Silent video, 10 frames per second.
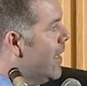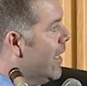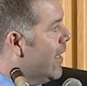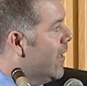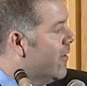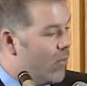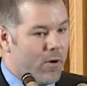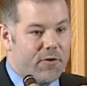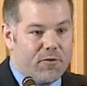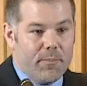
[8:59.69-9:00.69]
and a
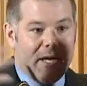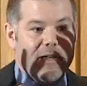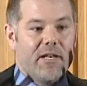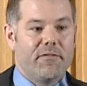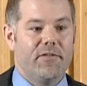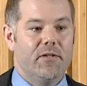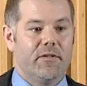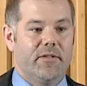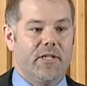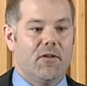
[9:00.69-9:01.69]
wonderful magnetic
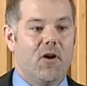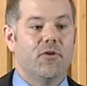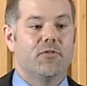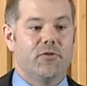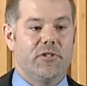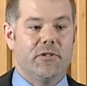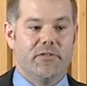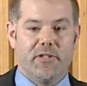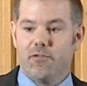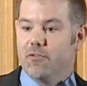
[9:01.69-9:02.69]
field that also
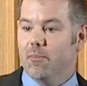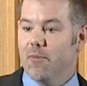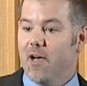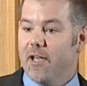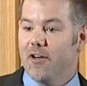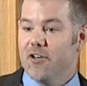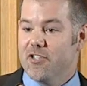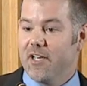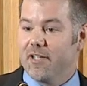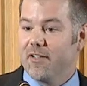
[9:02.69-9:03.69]
shields us from high
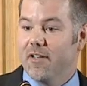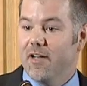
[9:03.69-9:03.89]
energetic